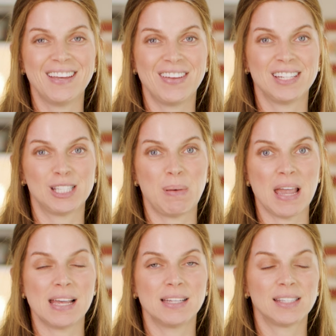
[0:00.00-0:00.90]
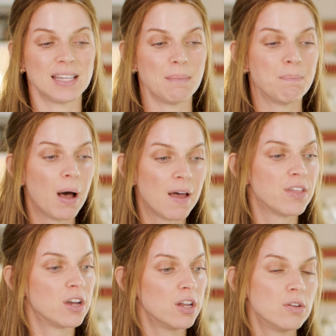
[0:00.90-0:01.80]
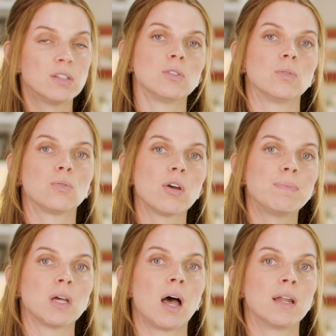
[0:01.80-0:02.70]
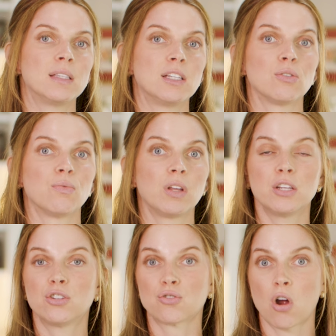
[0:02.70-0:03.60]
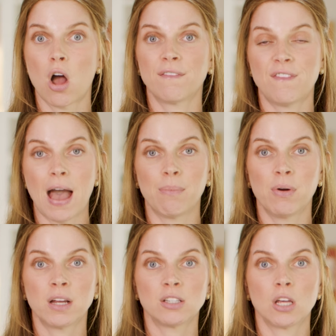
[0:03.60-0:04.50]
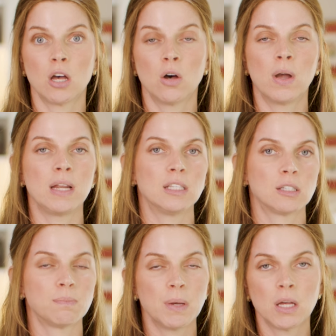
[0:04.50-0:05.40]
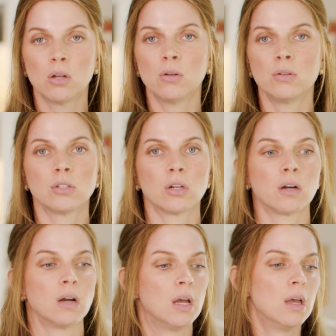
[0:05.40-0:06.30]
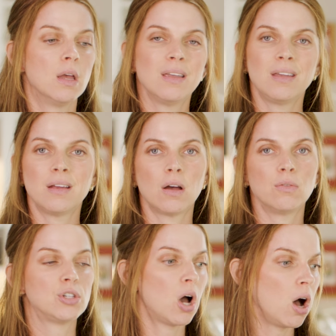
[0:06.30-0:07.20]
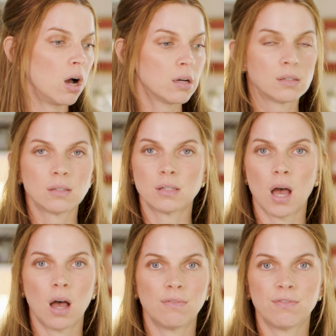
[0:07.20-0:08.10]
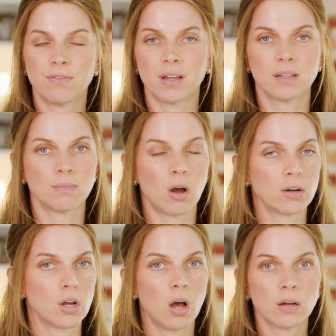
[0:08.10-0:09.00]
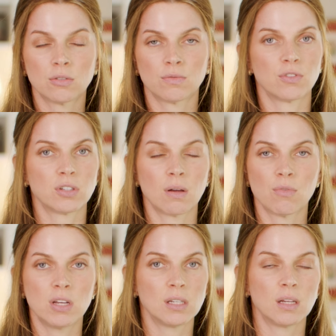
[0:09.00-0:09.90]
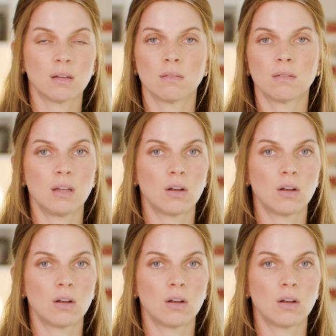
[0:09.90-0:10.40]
living space. But the good news is with Krypton is it's a really strong fabric. So any spills or, dog stuff, because our dogs, for some reason,